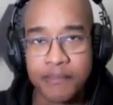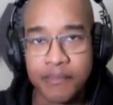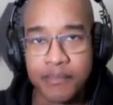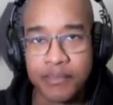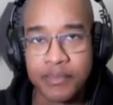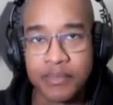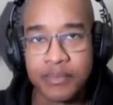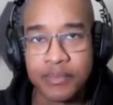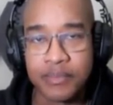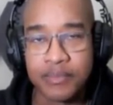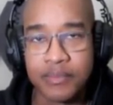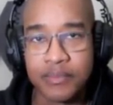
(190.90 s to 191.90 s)

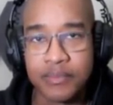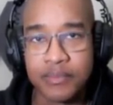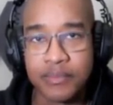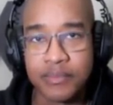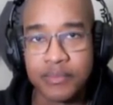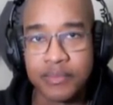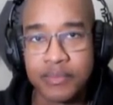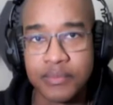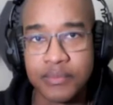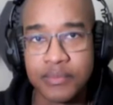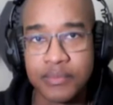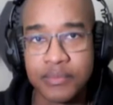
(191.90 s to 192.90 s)

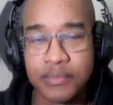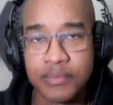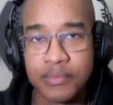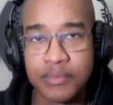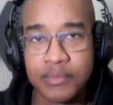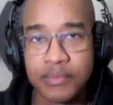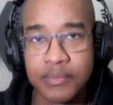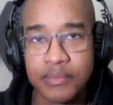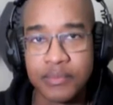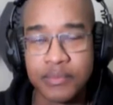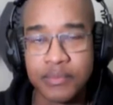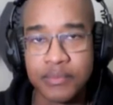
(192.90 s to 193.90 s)

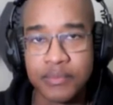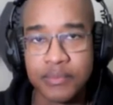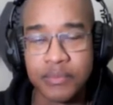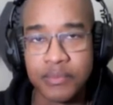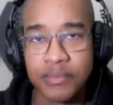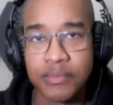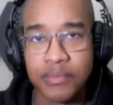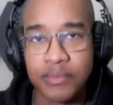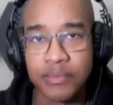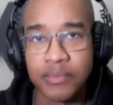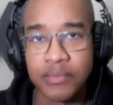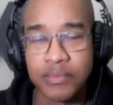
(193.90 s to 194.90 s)

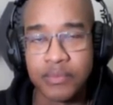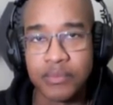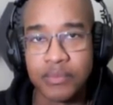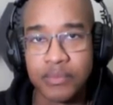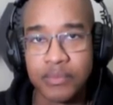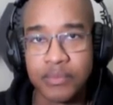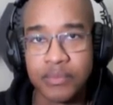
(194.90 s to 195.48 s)
The person shown says nothing.